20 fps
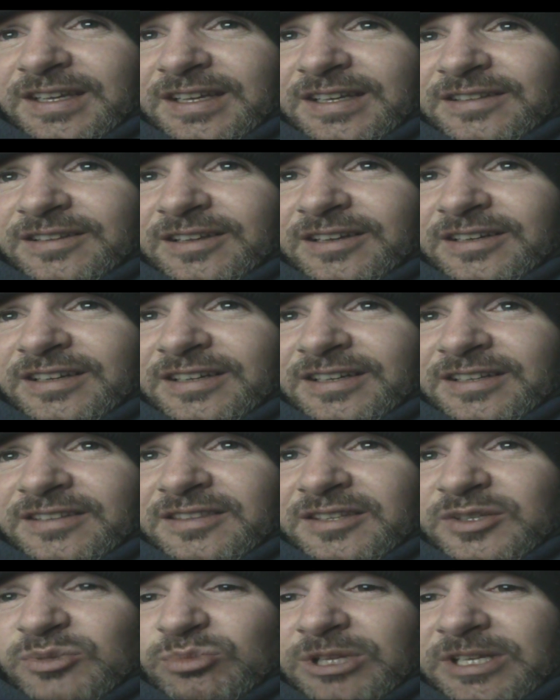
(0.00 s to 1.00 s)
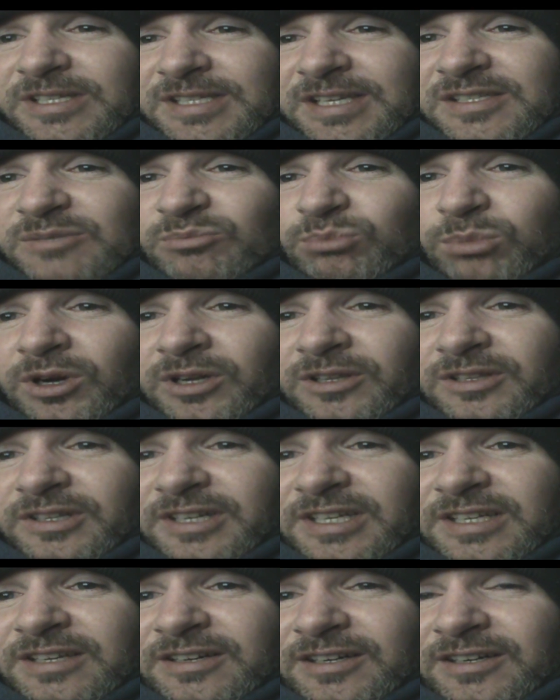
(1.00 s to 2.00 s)
And, like, this place has a boiler
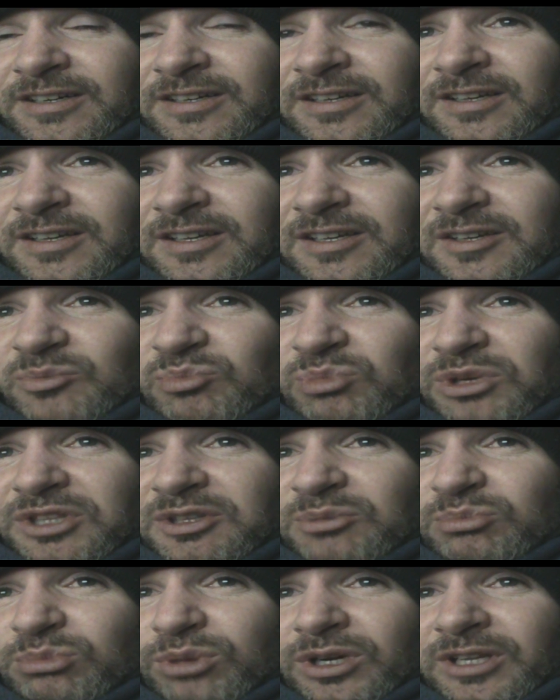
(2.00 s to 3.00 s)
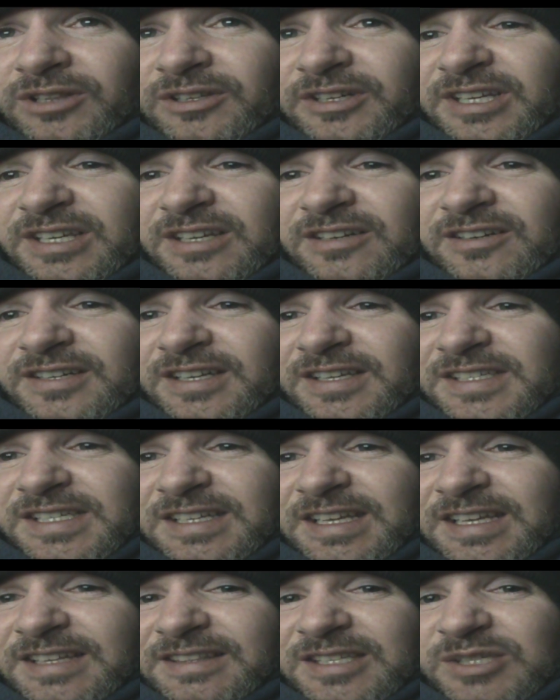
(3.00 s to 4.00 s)
heater, but the boiler heater
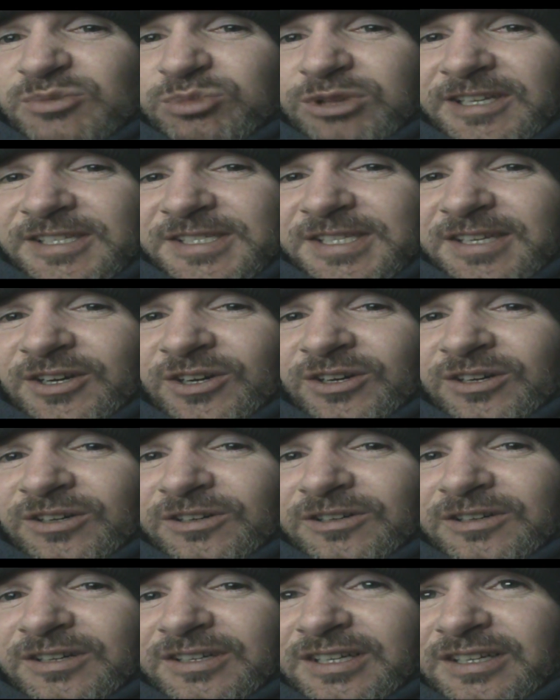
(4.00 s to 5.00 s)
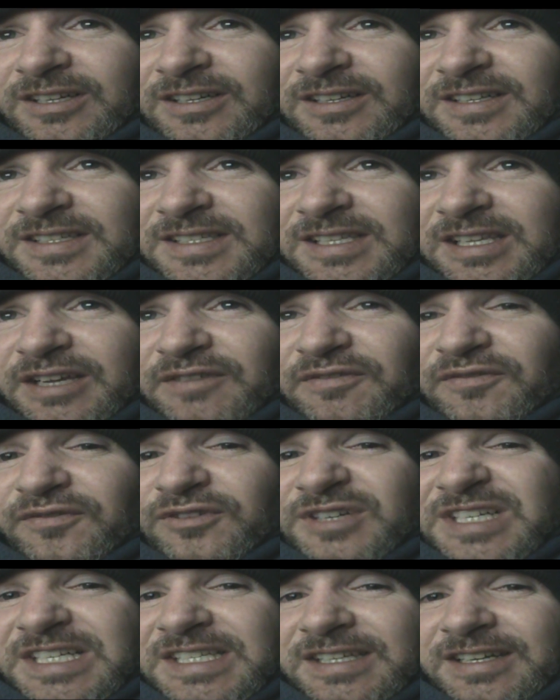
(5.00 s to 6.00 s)
doesn't heat this place at all. It's, like,
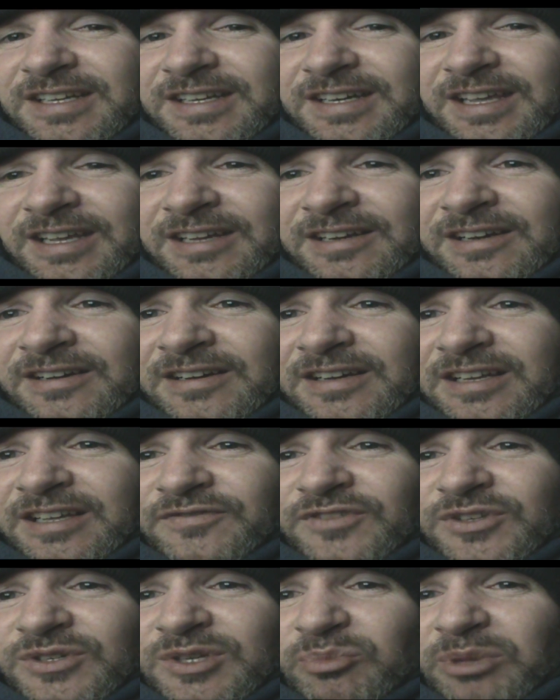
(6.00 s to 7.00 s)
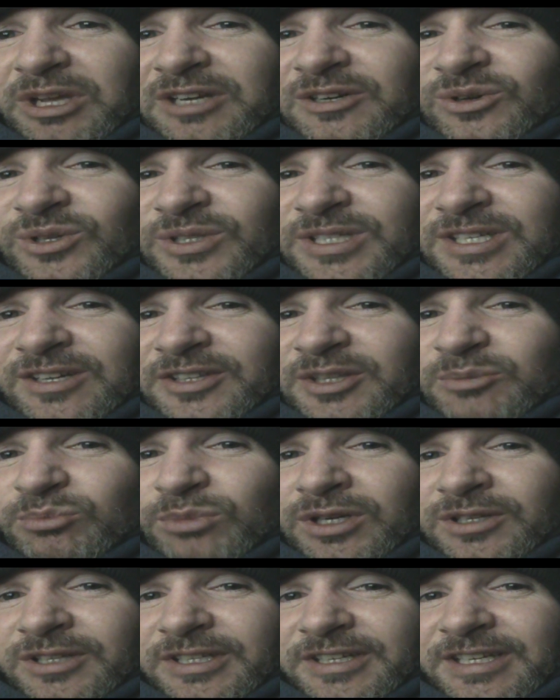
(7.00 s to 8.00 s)
freezing in here if you depend only on the
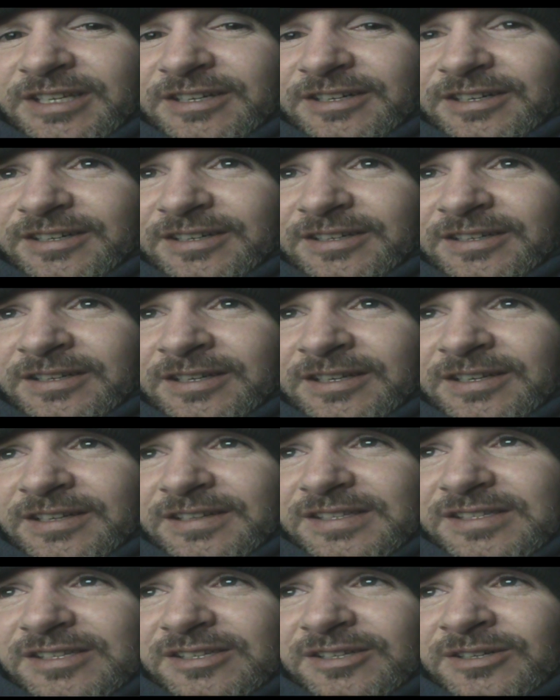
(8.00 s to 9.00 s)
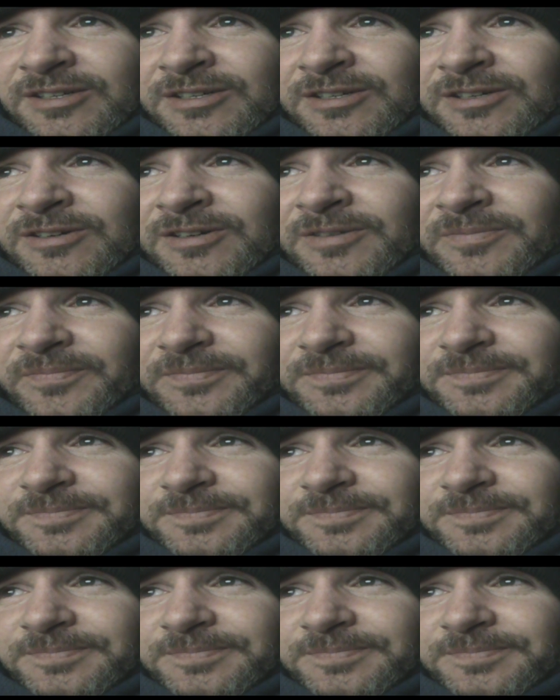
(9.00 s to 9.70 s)
boiler heater. So,